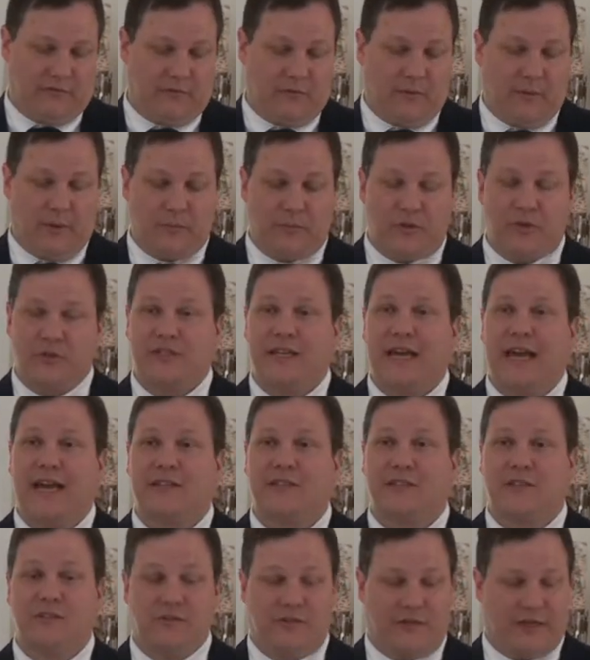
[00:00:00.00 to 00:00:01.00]
Remember,
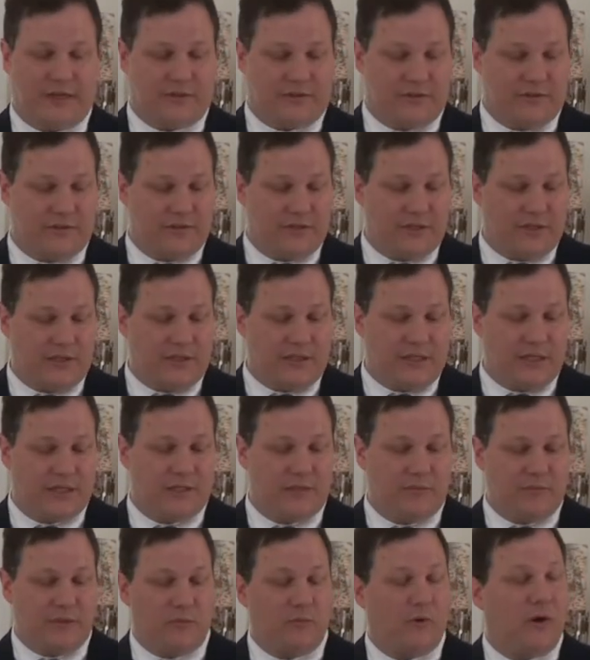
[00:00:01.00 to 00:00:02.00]
tax collectors didn't
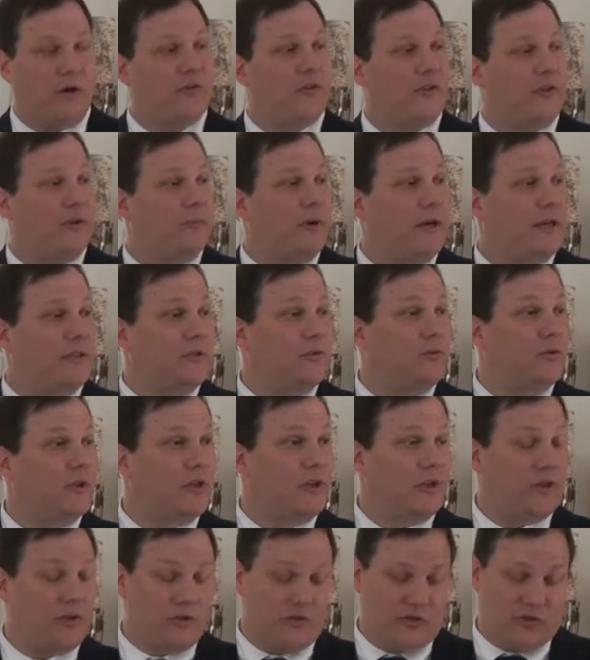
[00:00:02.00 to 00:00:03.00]
get to be wealthy by
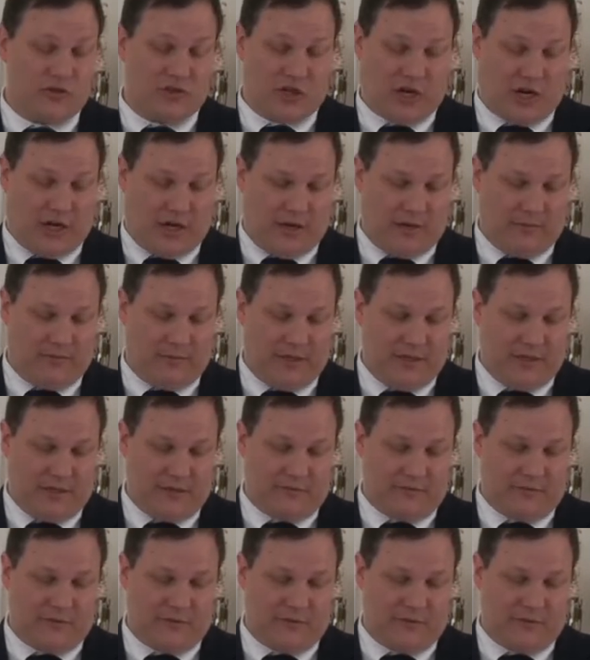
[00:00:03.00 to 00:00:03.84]
doing a good job,